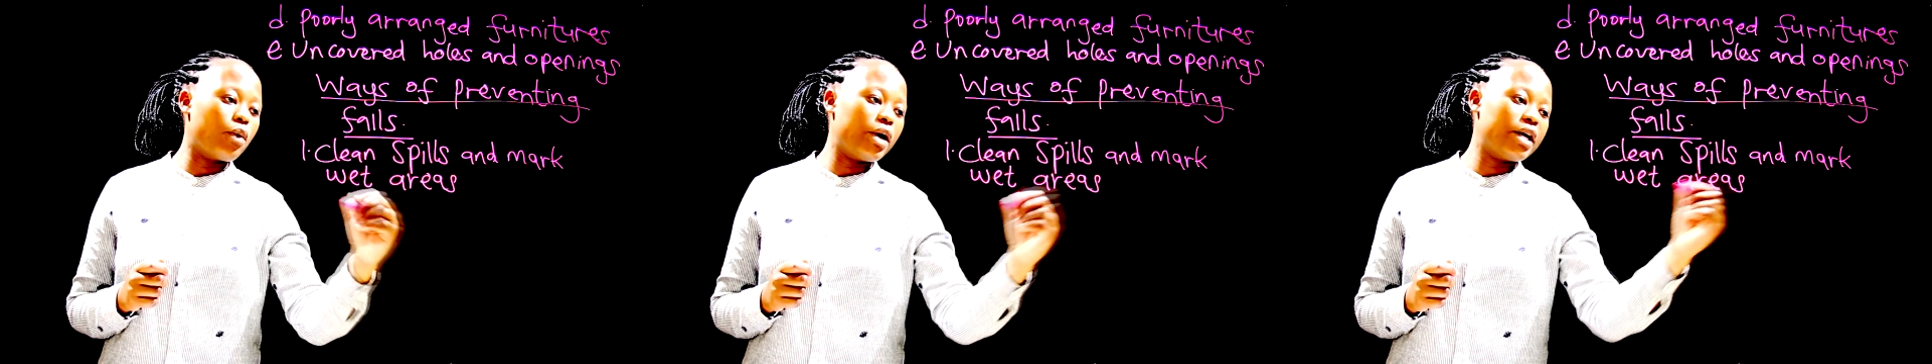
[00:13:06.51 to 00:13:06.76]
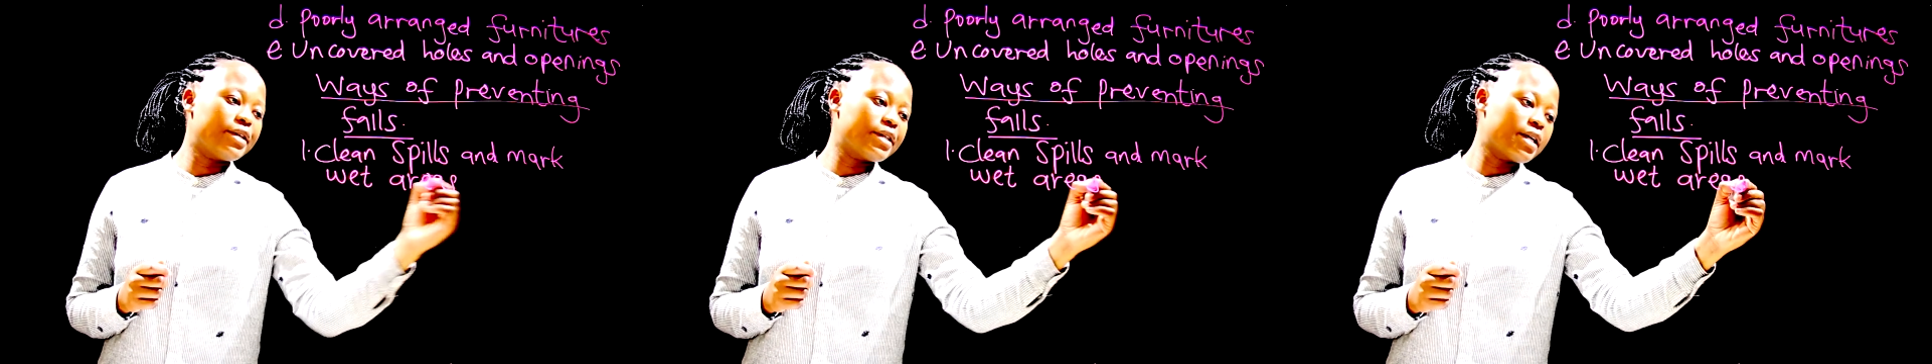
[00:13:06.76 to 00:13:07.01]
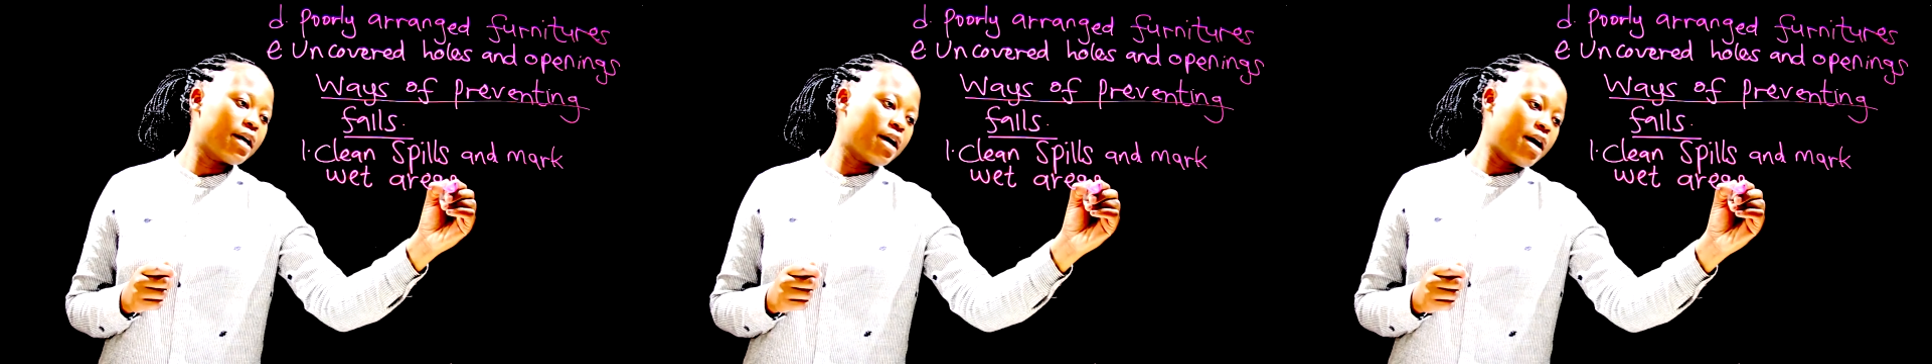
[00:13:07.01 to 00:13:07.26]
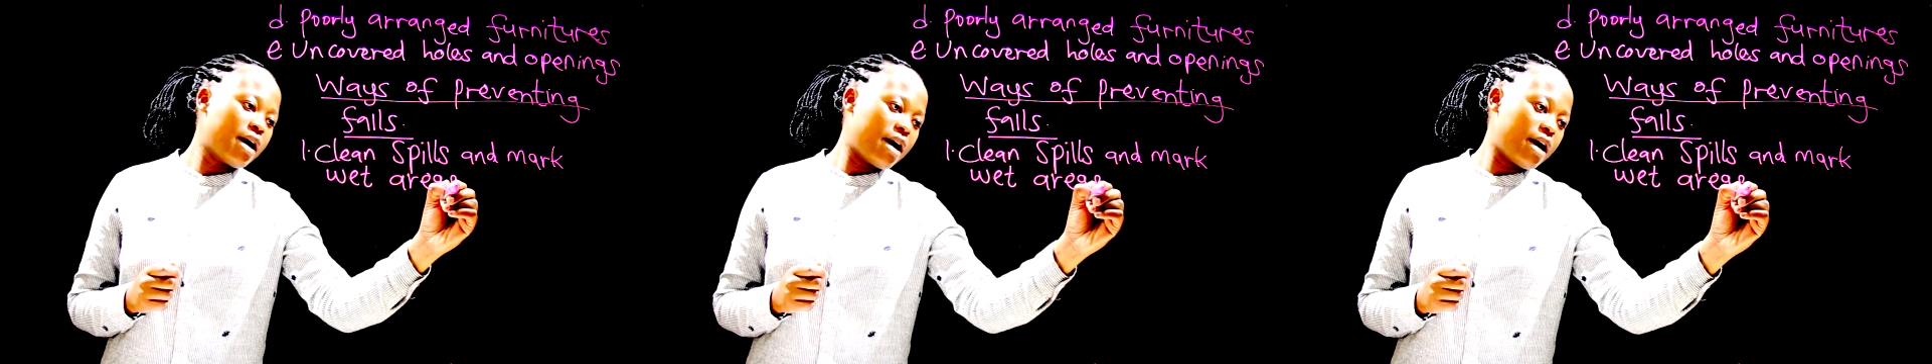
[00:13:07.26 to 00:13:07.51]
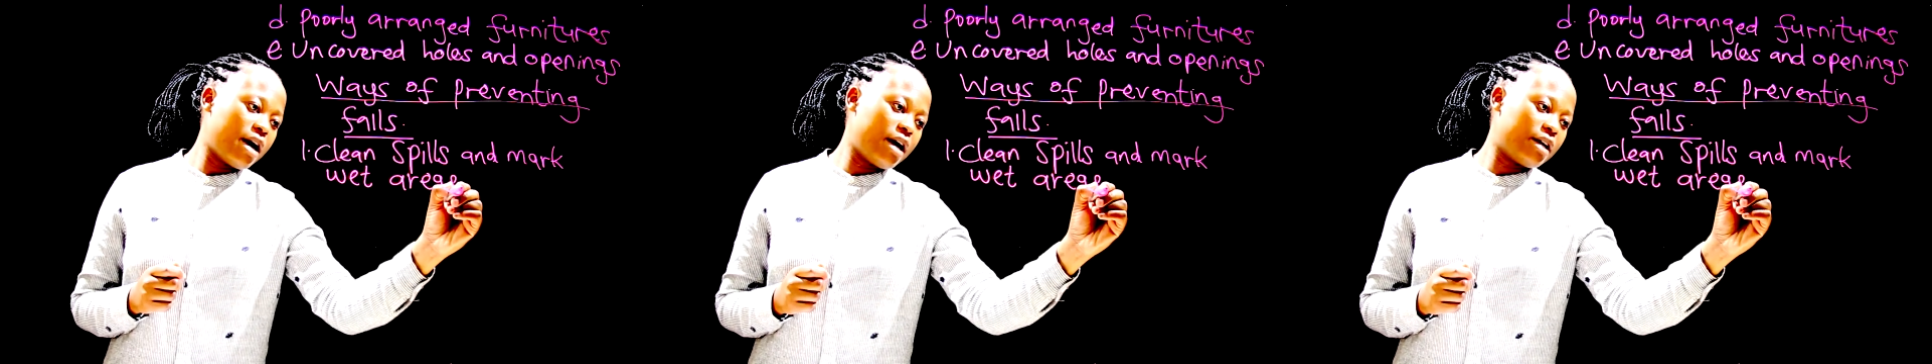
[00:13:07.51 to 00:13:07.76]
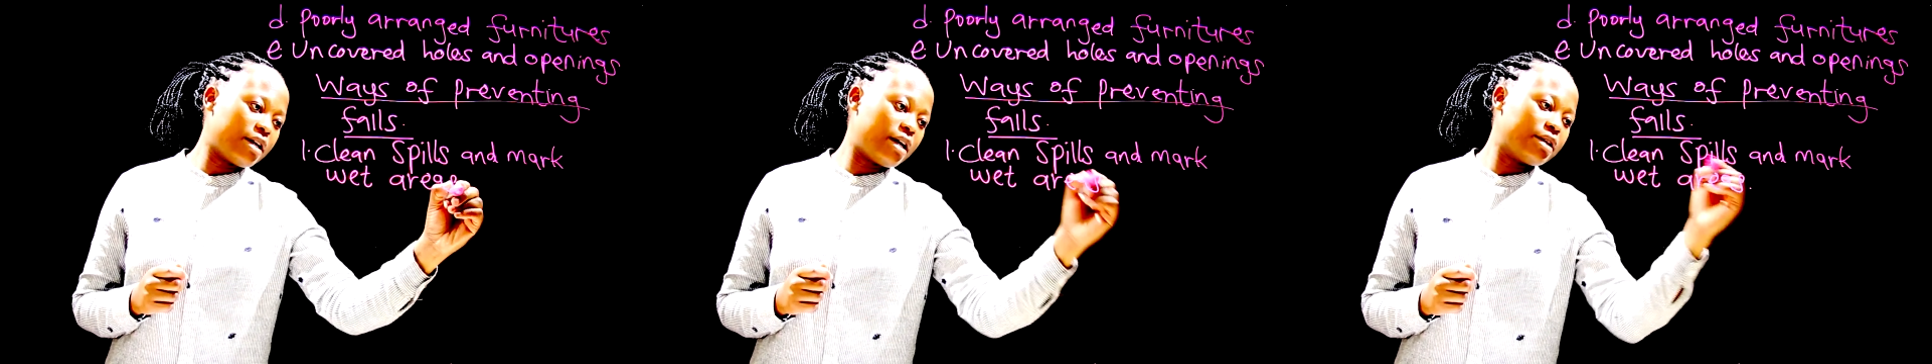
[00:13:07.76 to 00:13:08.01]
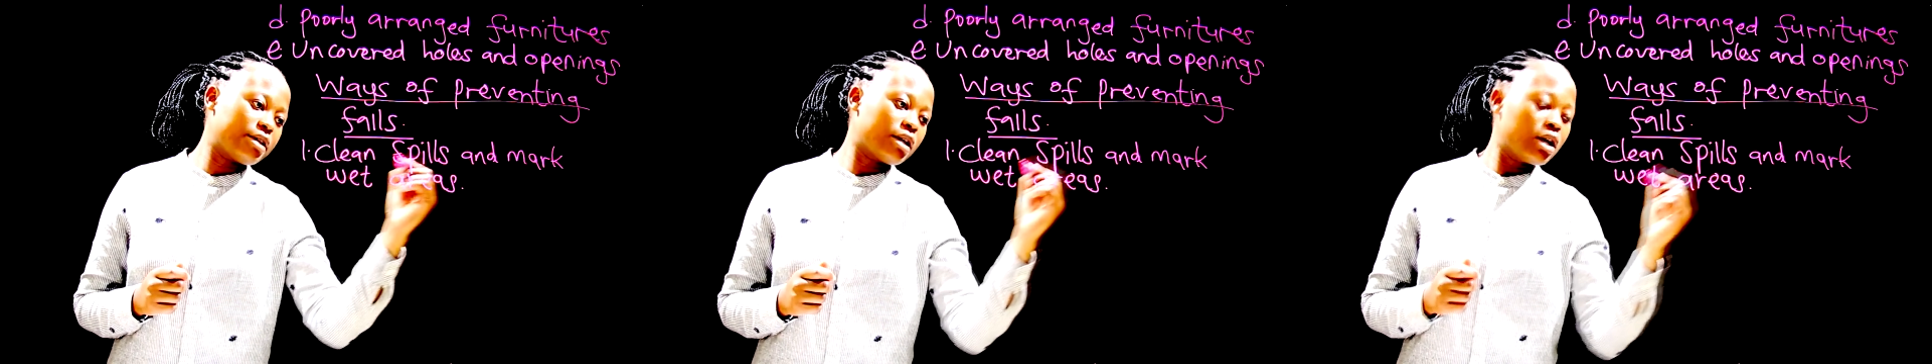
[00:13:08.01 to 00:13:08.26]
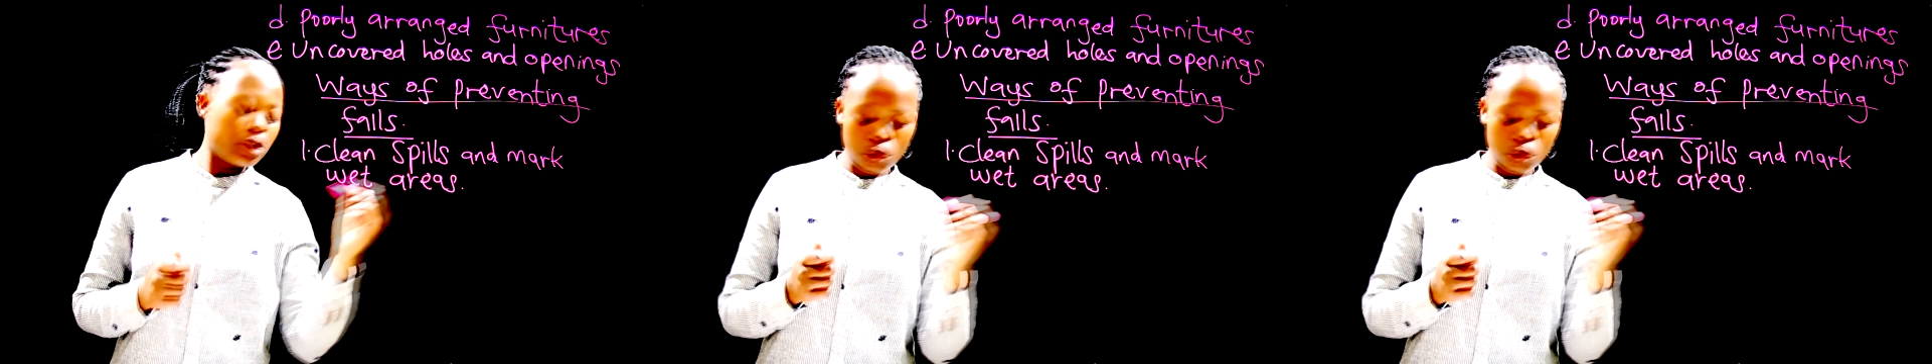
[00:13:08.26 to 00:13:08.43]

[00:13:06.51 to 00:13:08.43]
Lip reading: wet areas.